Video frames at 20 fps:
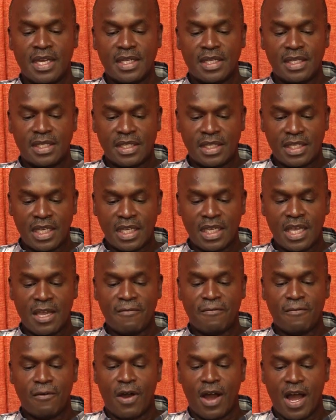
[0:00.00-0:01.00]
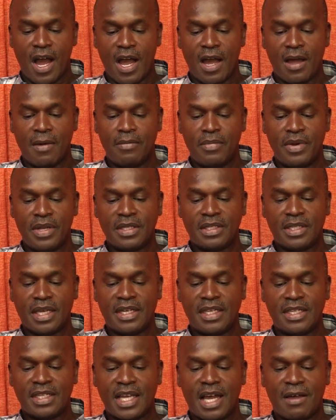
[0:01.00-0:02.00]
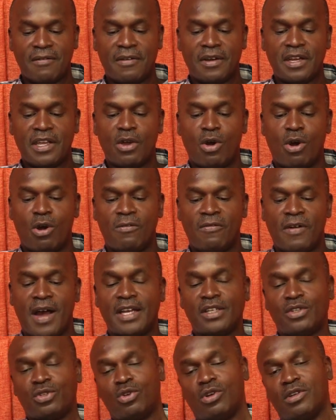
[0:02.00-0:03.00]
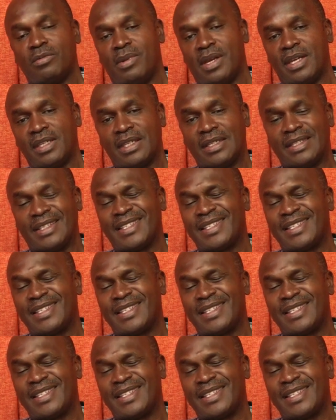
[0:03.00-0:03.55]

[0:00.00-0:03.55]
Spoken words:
Seeking for her brings the discovery of untold blessings.